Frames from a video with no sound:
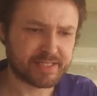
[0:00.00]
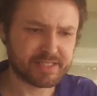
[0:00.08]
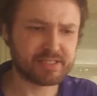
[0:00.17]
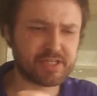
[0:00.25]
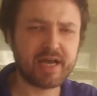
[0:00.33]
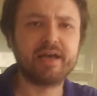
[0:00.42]
Because
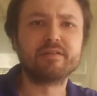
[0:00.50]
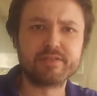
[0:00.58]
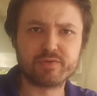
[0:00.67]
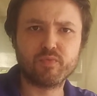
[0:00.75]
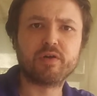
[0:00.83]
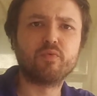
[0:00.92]
the child
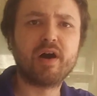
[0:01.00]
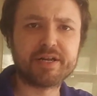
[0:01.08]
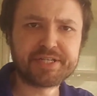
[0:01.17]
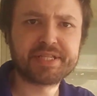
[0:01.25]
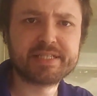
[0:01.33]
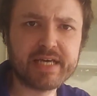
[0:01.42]
is the one
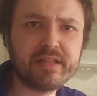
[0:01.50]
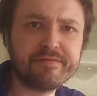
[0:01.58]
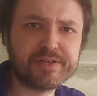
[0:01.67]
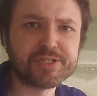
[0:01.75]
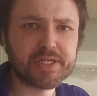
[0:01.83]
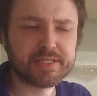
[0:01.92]
watching the
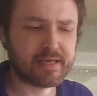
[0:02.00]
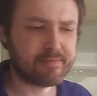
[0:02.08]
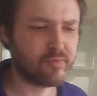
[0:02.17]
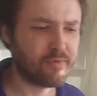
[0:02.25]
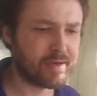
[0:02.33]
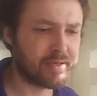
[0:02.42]
television at
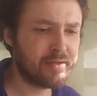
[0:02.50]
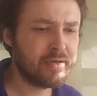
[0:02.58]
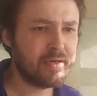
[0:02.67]
that point.